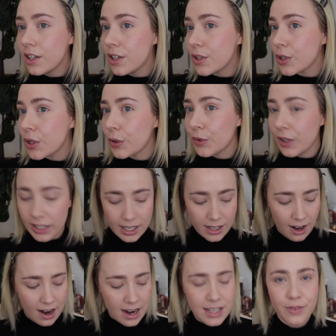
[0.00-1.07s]
It's a really
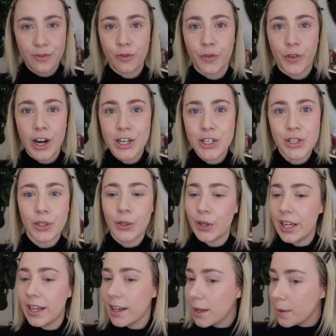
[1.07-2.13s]
nice, fresh
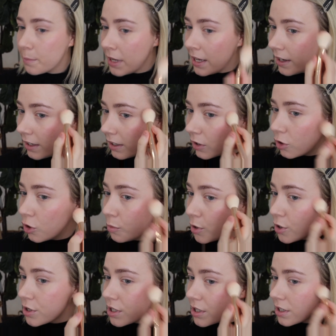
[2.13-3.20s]
looking pink,
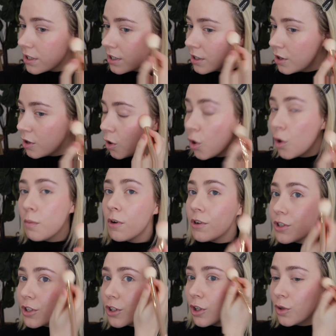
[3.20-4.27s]
almost
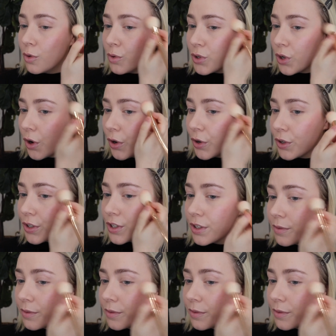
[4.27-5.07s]
cool toned.